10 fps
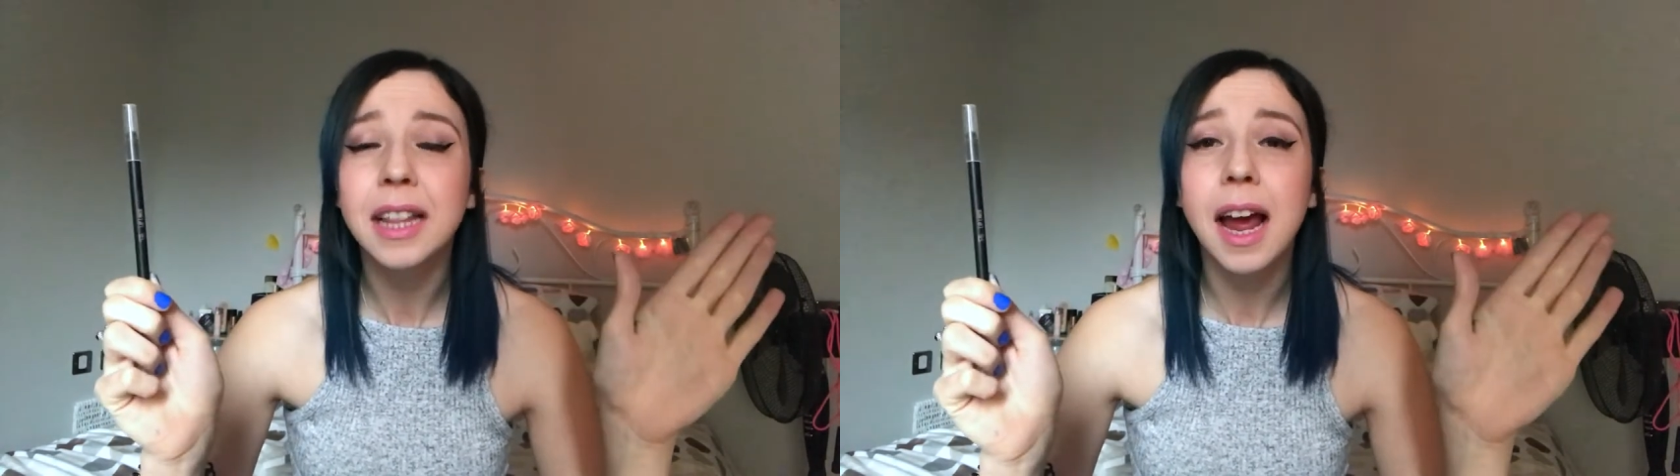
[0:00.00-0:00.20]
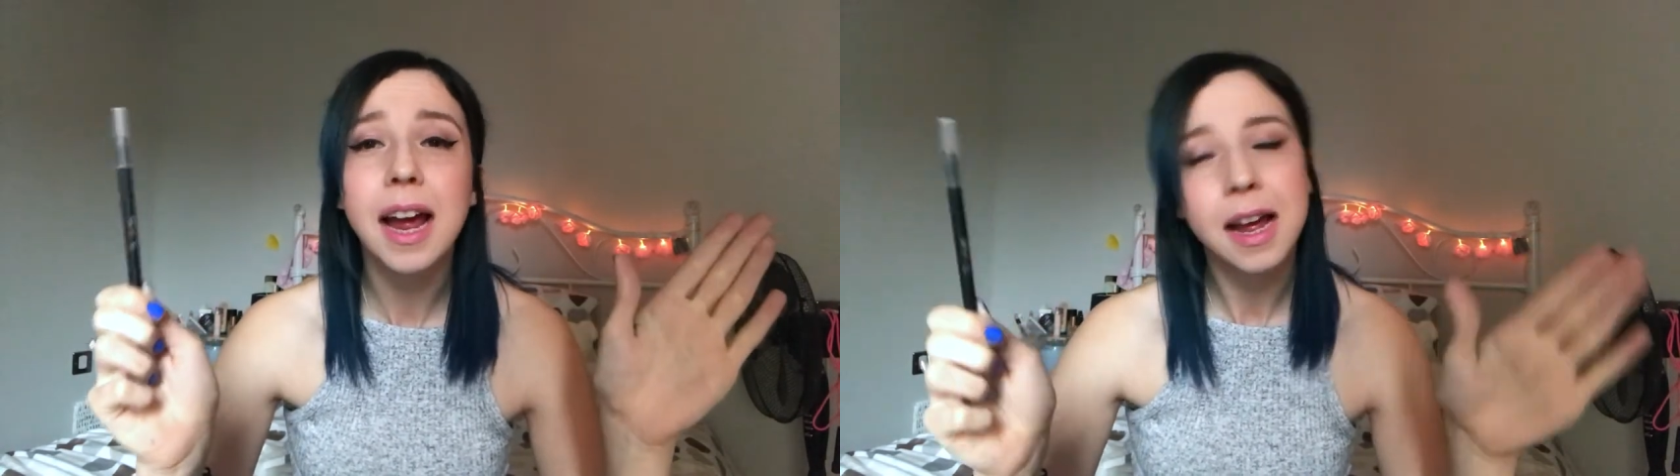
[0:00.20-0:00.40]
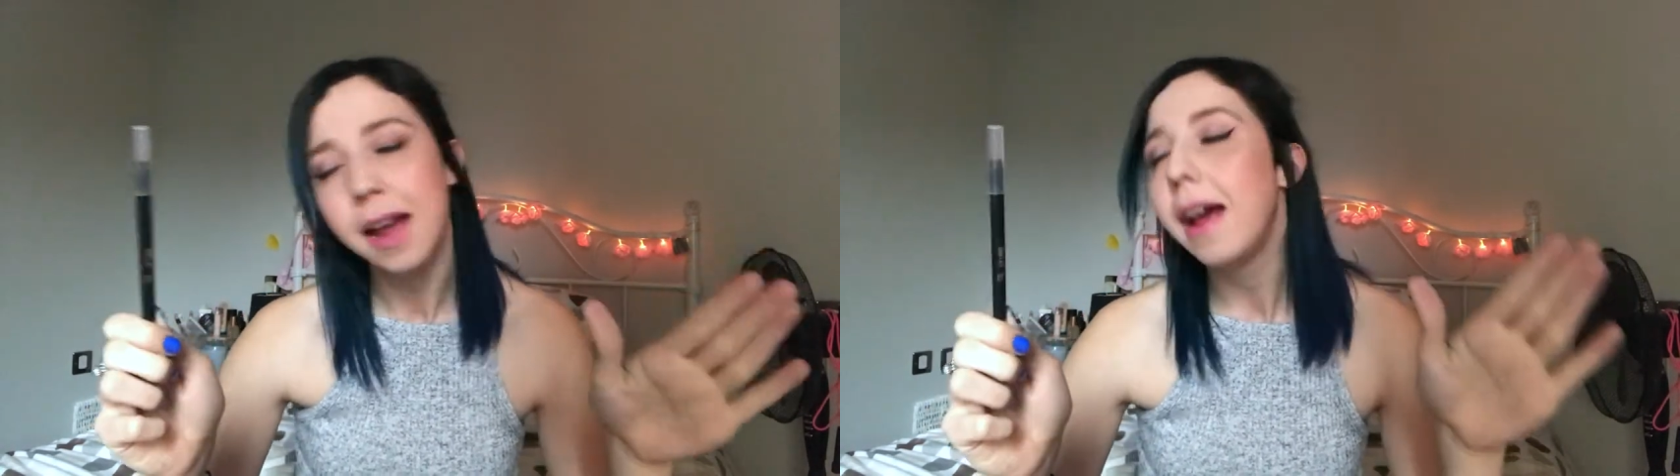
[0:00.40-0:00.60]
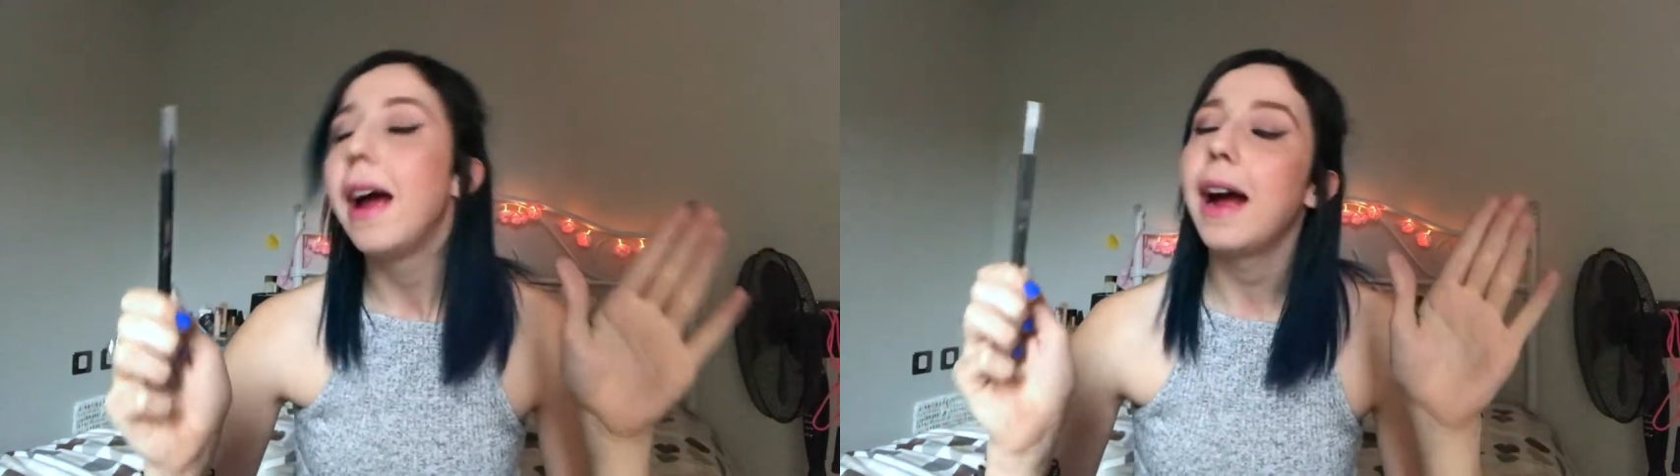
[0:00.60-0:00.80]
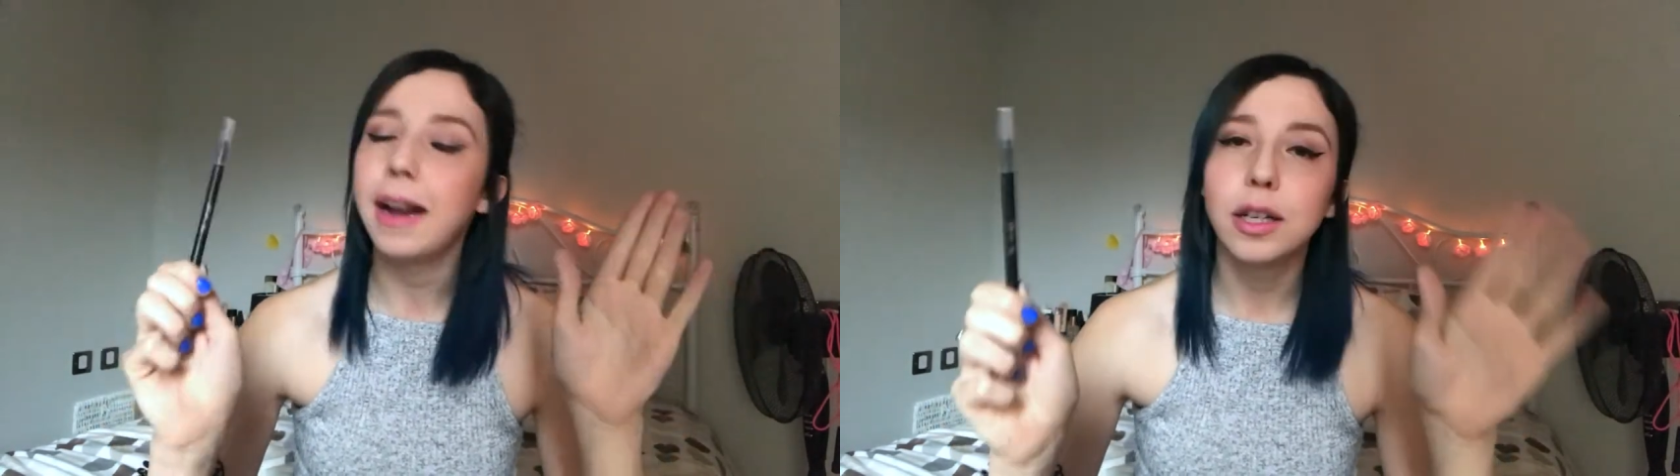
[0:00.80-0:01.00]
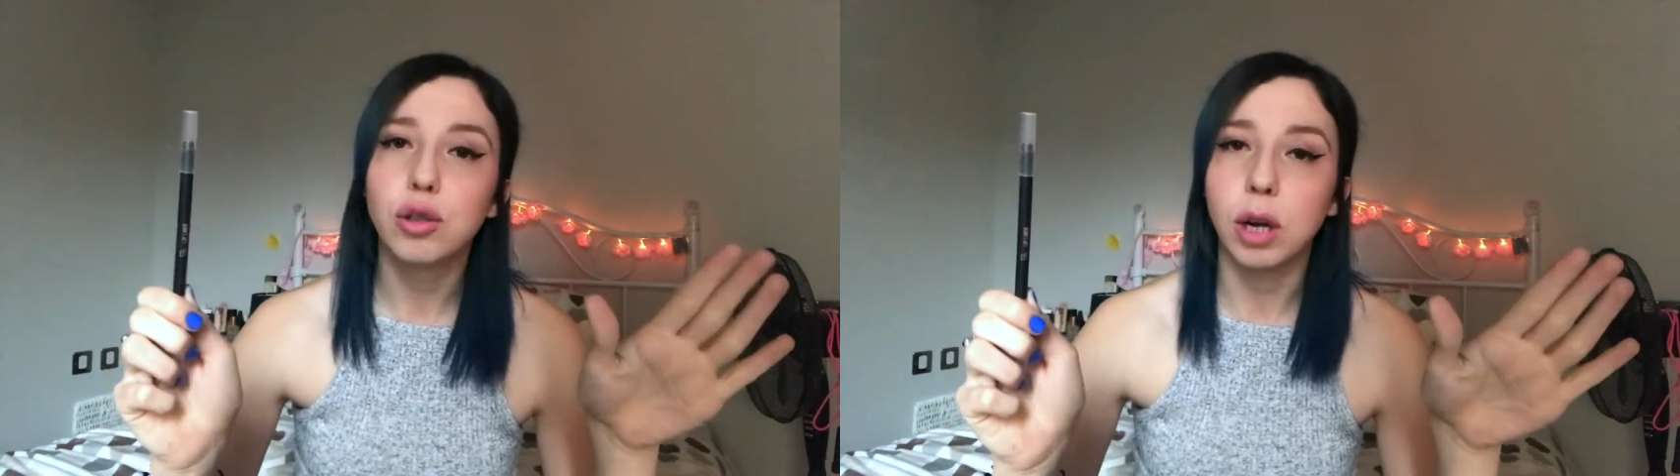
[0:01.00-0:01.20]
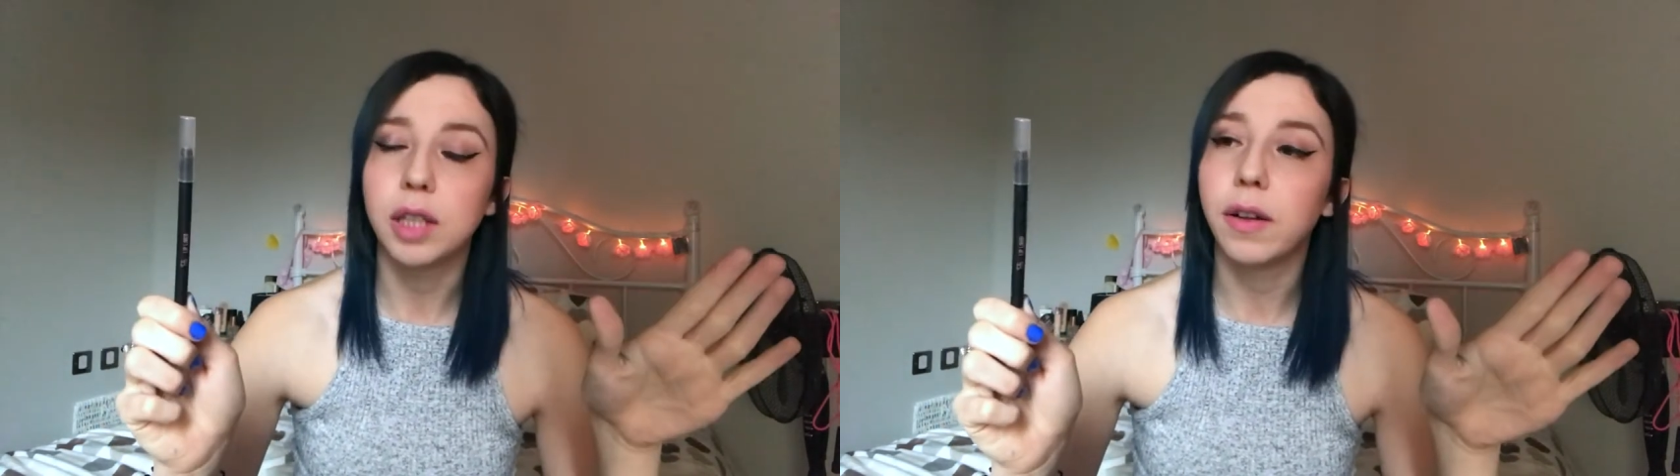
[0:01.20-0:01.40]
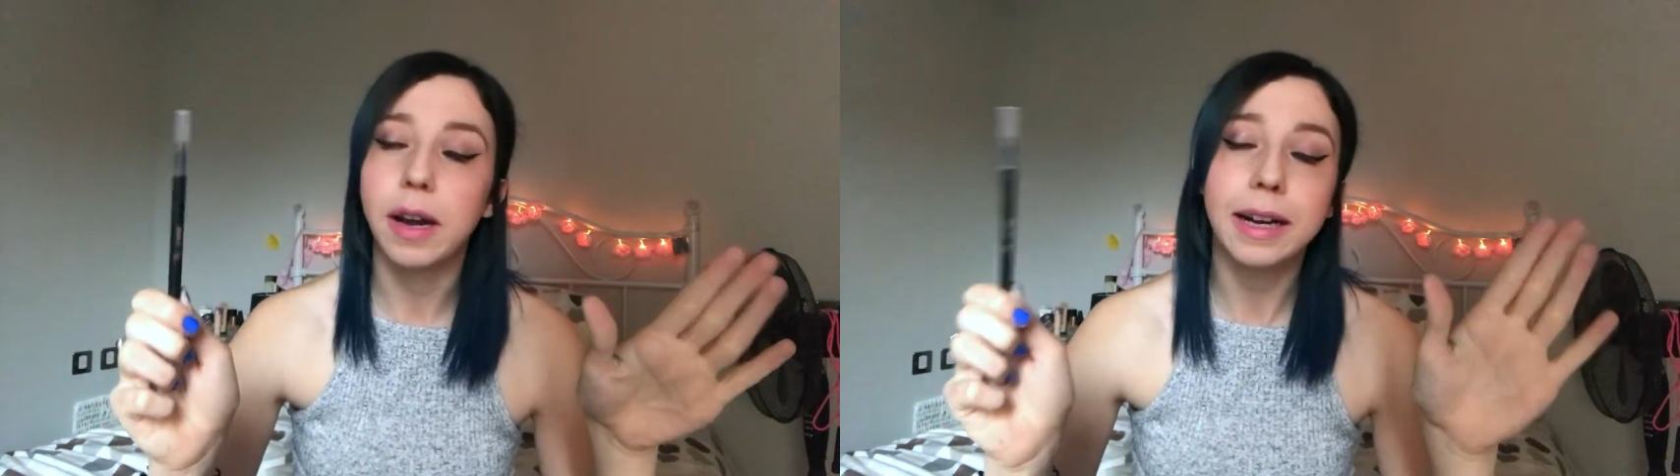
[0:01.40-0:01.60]
there and it's
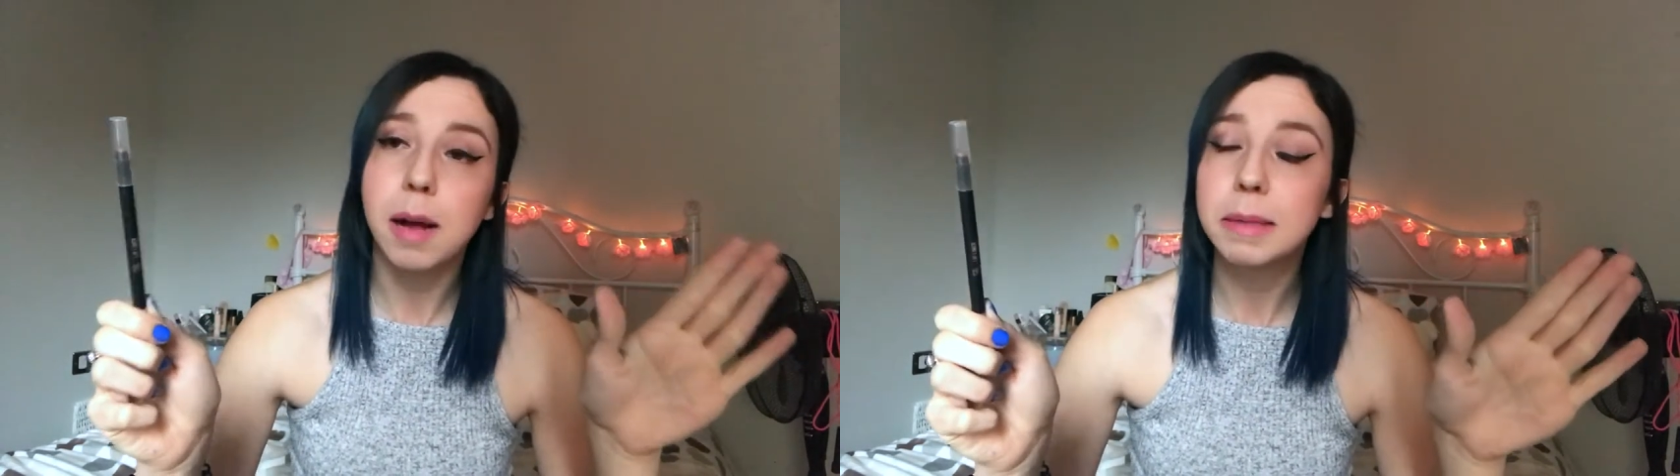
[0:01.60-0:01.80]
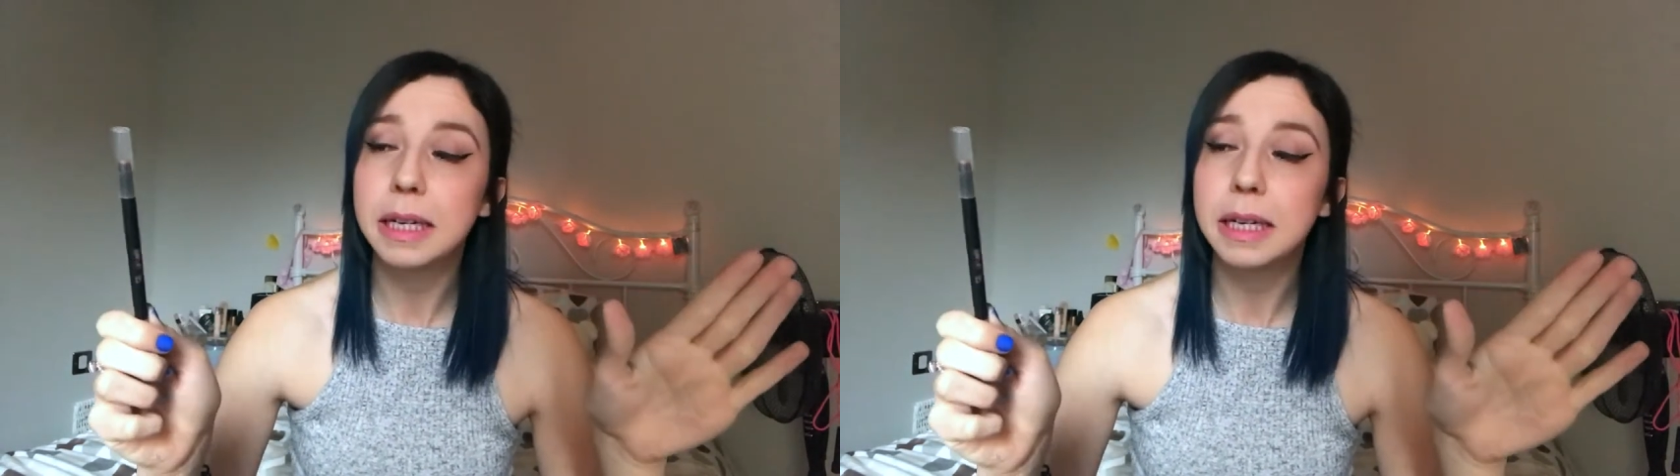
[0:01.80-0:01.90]
stressful and I can't